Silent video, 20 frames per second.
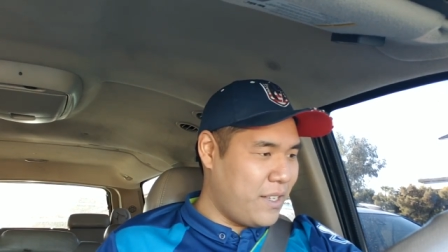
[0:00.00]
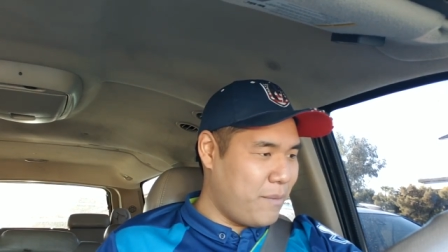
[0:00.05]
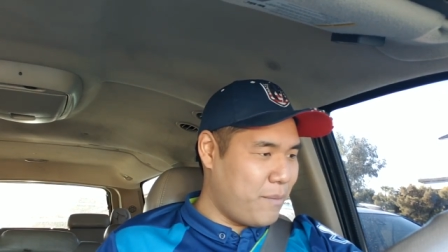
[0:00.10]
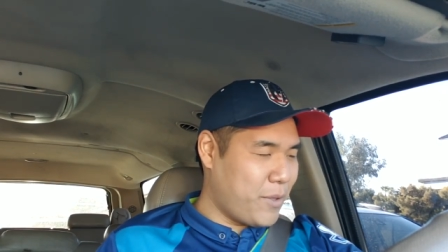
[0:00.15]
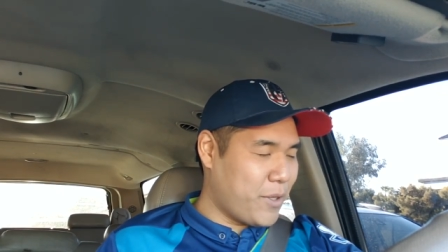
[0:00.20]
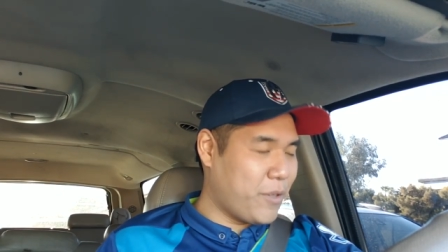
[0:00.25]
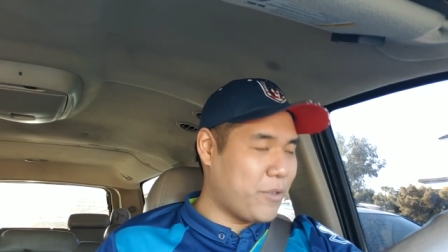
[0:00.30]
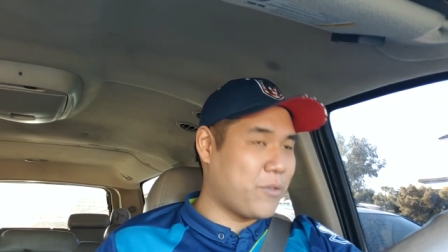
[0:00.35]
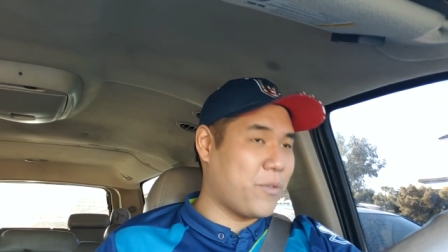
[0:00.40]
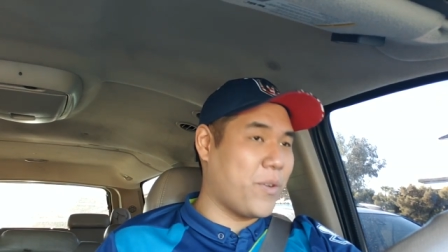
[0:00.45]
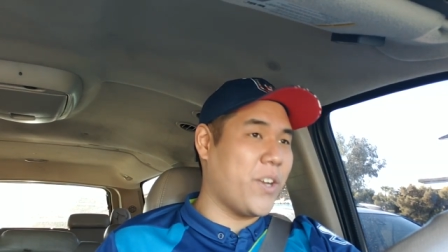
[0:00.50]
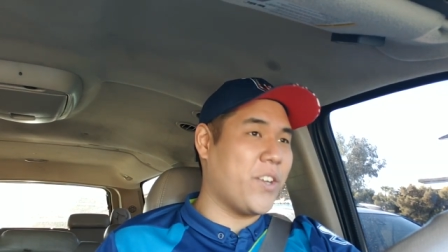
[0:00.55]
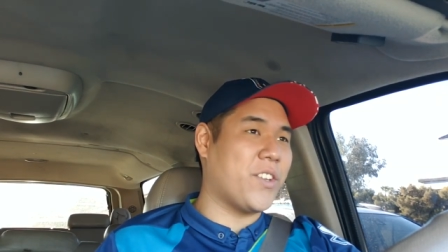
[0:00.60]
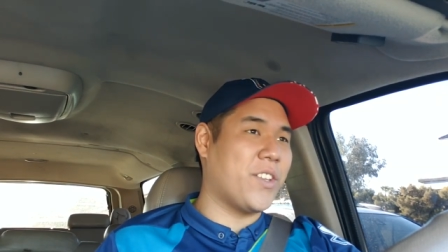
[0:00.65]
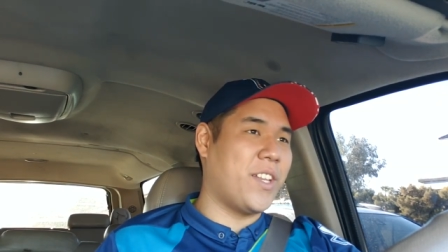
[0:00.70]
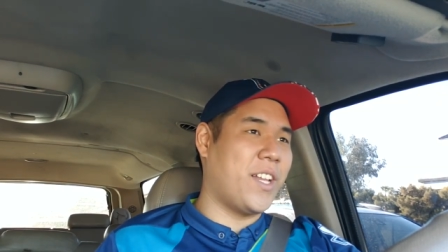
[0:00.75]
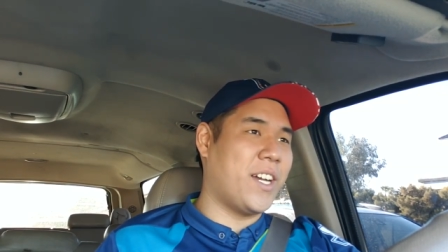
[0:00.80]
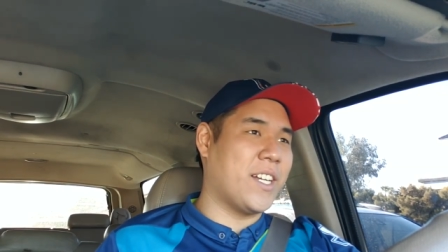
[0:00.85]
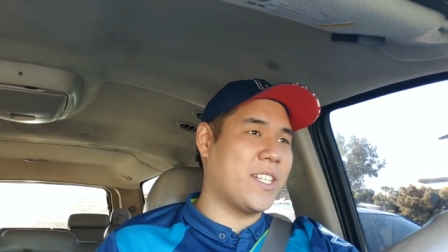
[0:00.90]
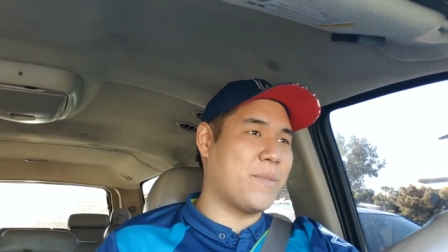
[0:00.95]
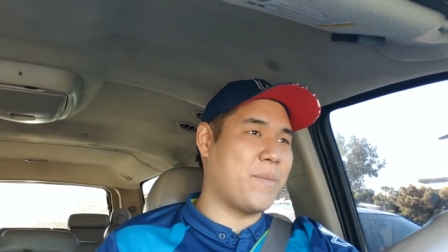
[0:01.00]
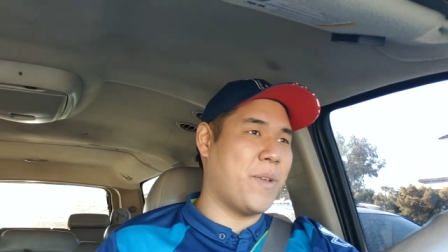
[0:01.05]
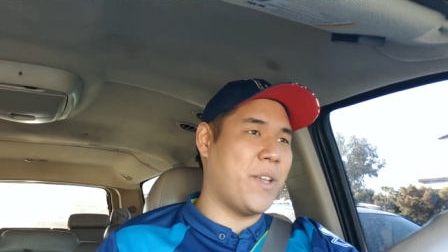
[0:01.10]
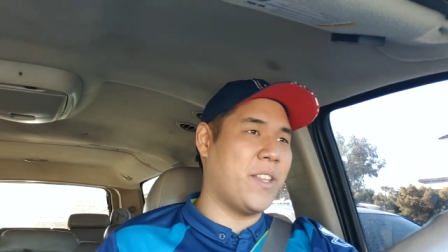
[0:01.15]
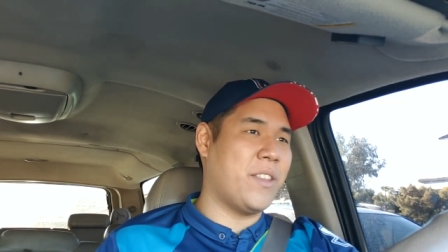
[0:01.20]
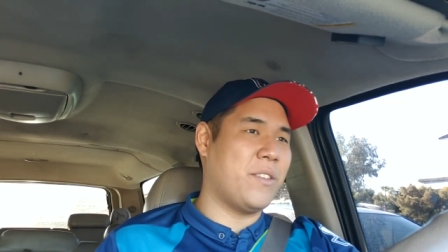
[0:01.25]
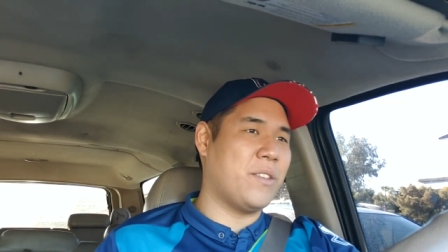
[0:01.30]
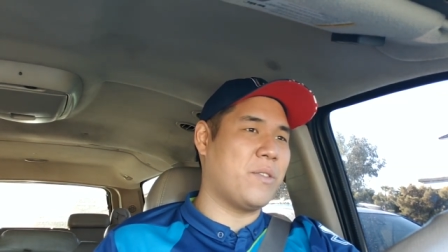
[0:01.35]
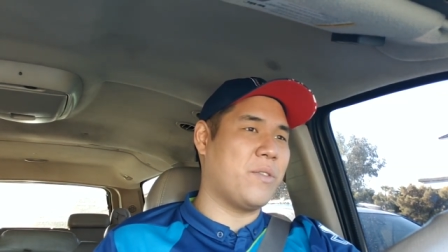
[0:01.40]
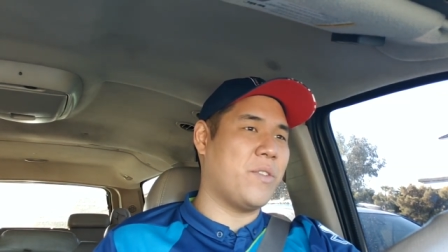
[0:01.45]
But those region locks,
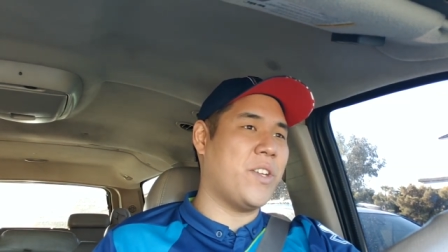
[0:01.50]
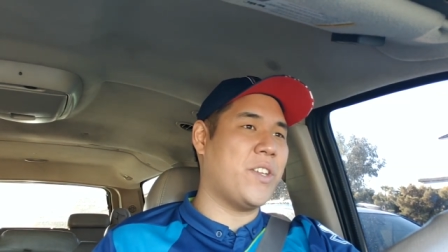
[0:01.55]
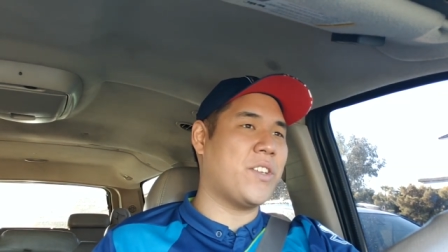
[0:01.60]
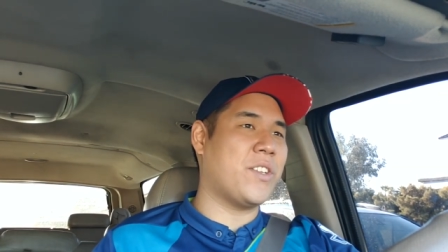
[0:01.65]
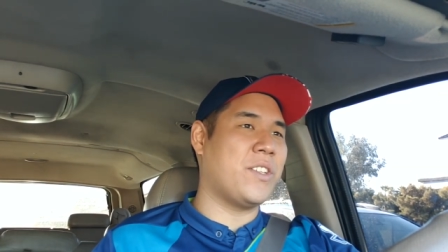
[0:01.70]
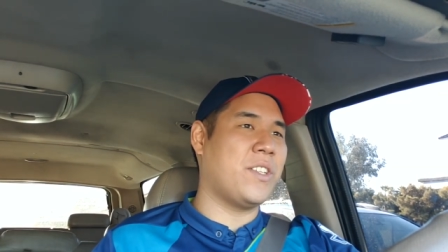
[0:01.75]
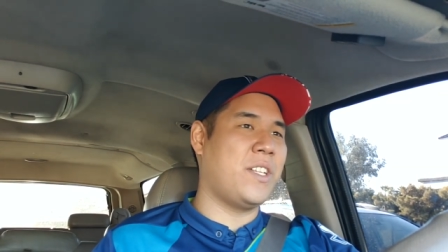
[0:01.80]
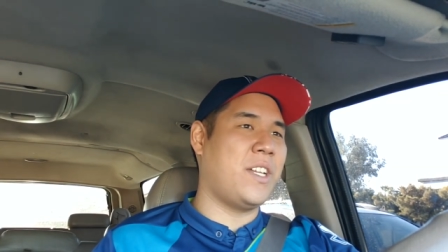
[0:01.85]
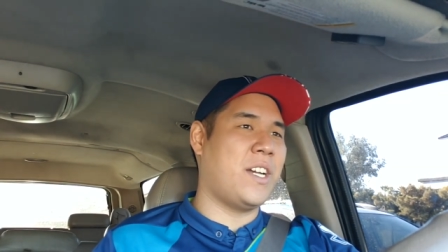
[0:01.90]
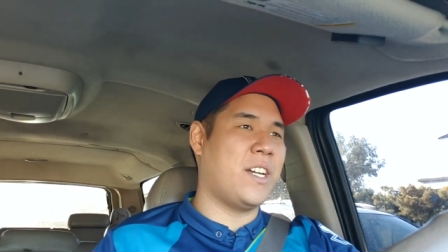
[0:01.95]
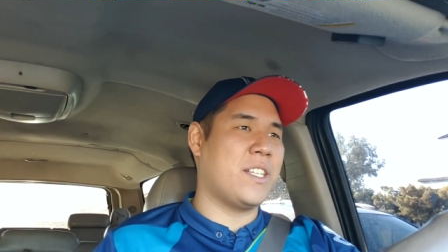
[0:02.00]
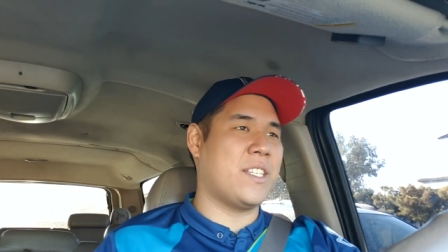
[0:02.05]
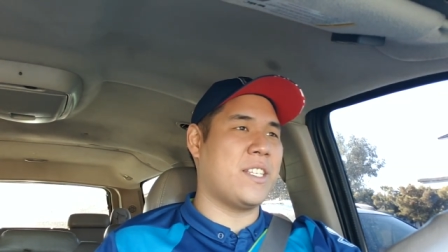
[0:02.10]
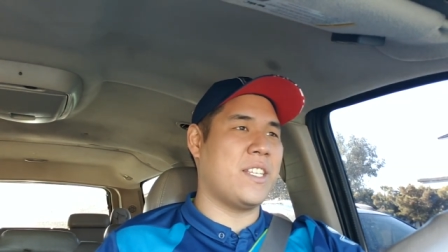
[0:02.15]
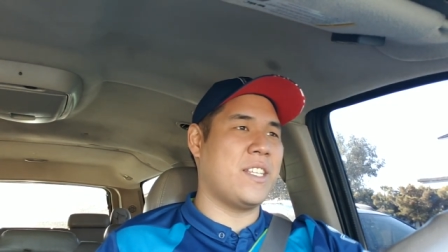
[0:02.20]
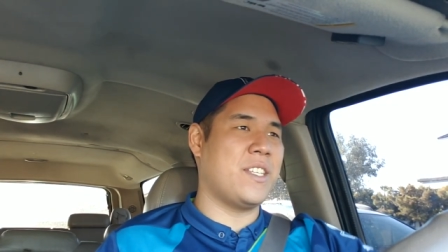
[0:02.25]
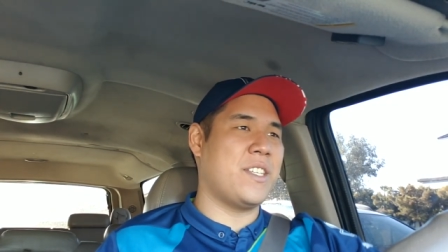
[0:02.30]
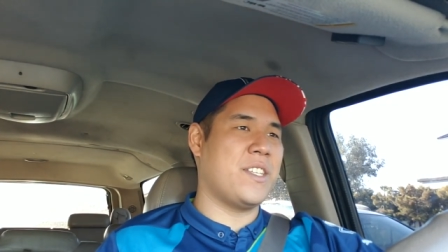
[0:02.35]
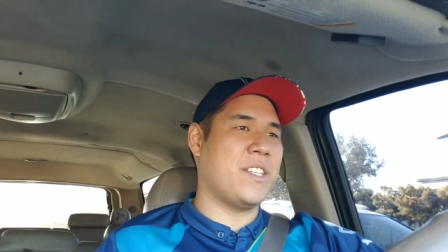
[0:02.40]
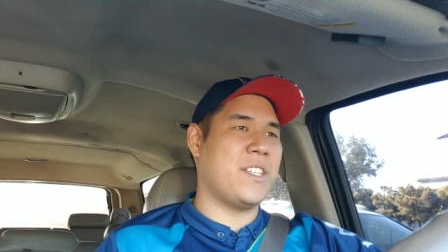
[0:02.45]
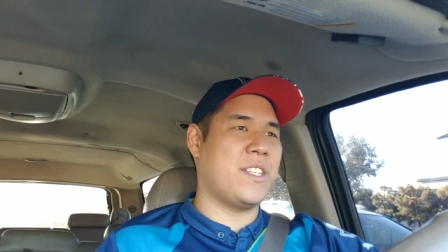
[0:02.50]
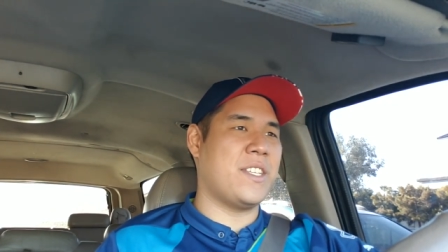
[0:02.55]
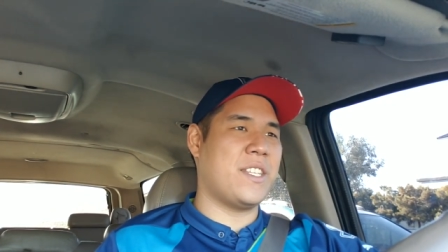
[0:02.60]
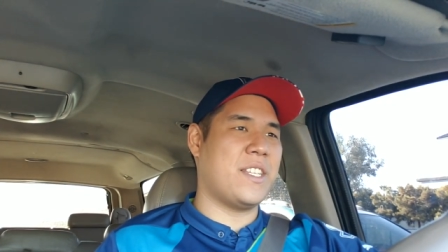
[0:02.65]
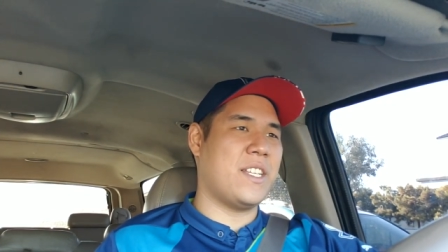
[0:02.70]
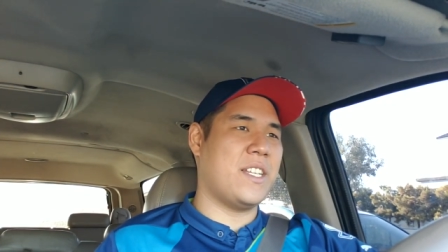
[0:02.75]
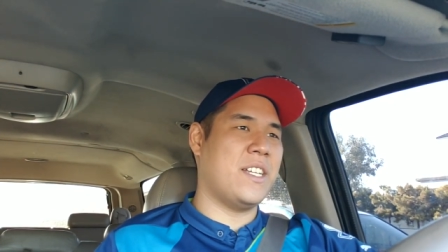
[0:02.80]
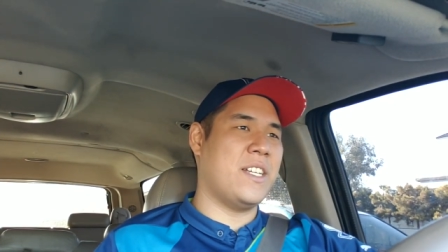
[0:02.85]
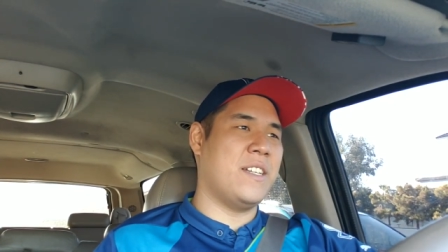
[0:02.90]
man. Those region locks and just